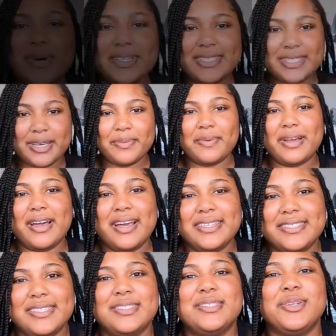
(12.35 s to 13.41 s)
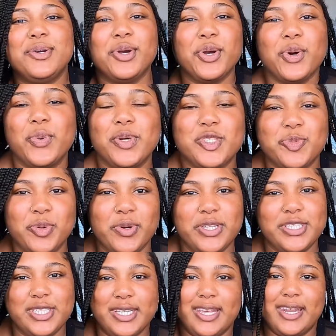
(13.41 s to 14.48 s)
what's up guys it's your girl
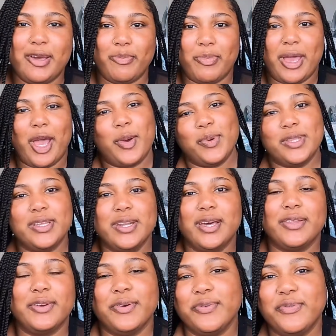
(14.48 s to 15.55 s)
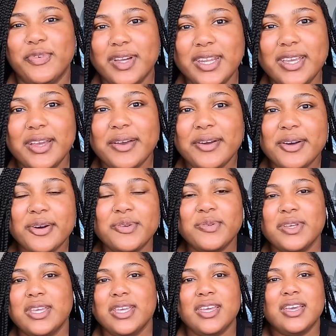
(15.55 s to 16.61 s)
Whitspiration and i'm back with another video
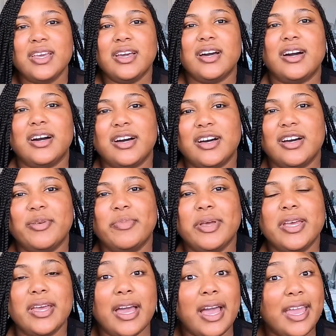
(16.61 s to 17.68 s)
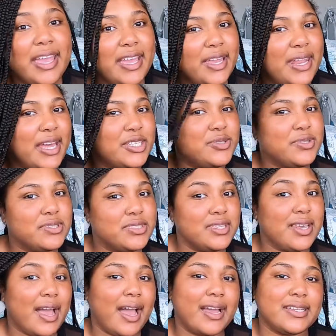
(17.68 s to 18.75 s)
um and as you can
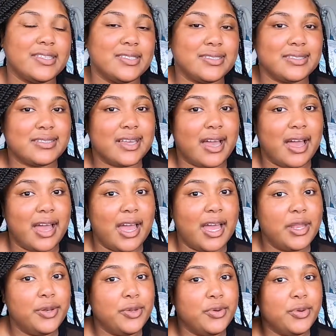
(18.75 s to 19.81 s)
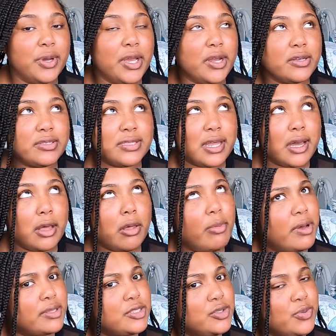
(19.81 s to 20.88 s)
see i just got a new hairstyle
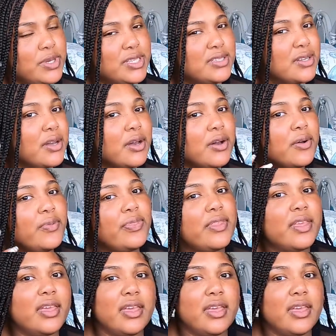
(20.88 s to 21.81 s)
about two weeks ago